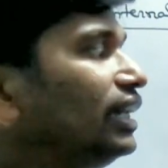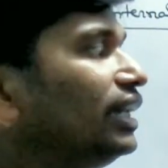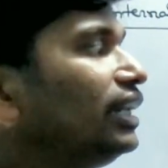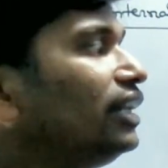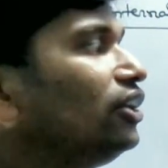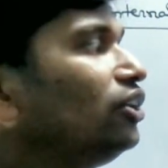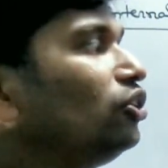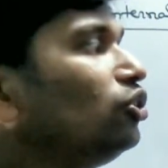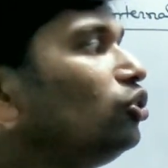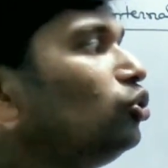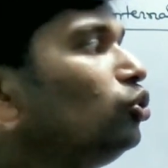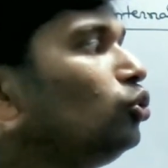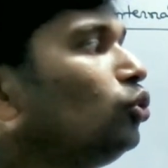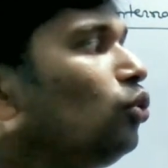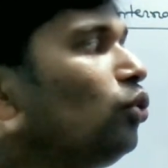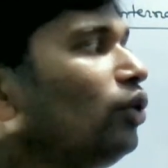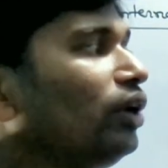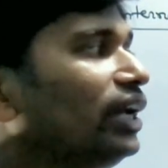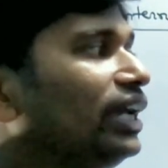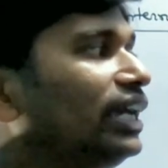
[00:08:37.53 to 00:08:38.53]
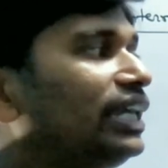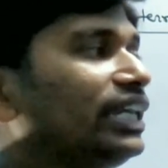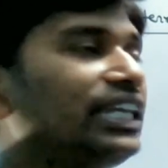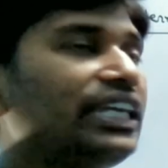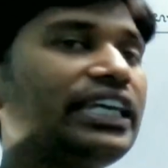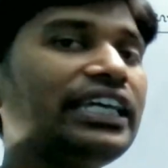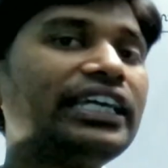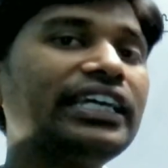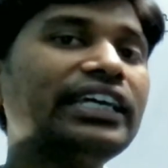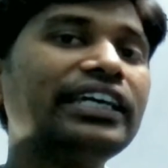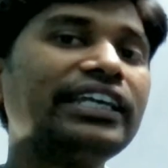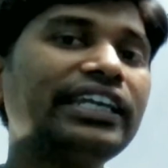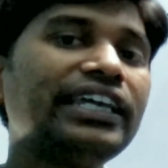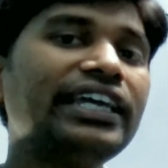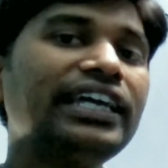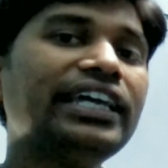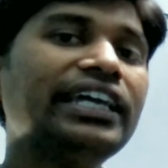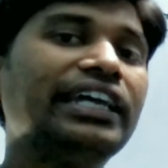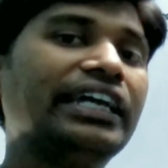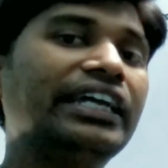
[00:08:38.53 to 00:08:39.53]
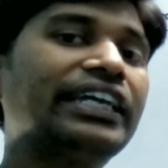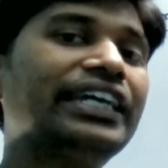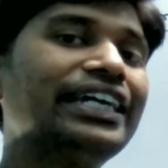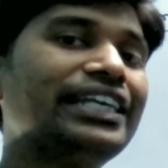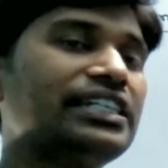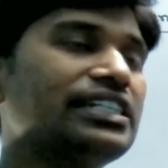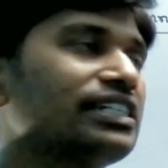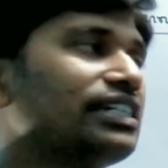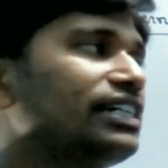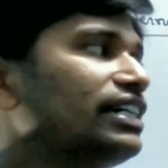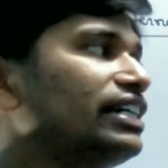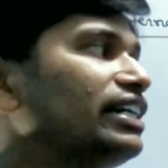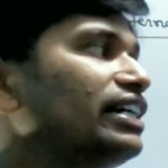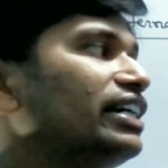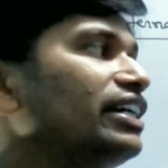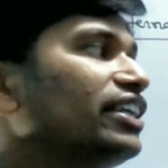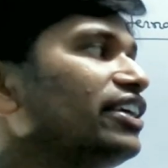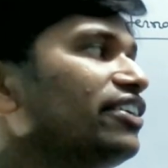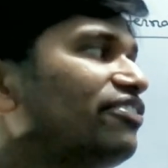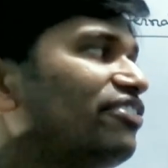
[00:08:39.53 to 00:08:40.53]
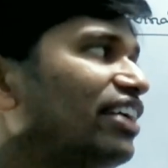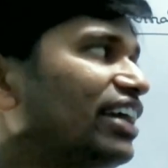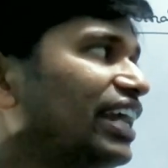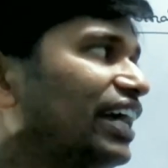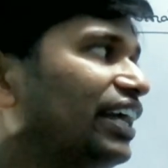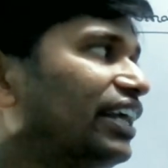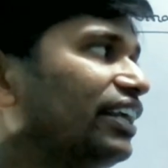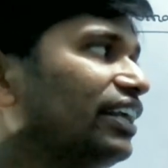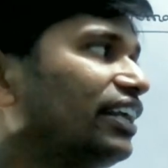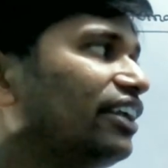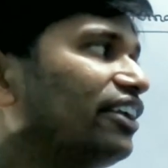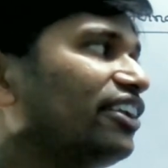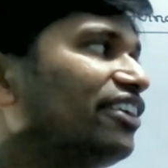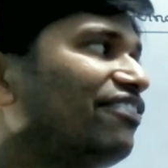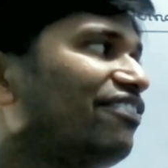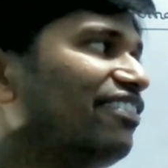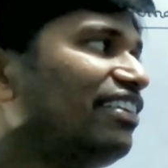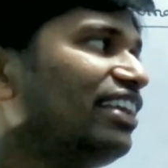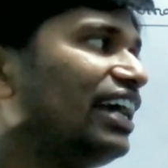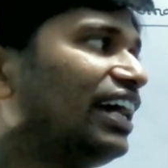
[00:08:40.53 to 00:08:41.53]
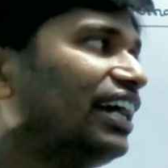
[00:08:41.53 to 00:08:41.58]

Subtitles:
then no any ray get refracted,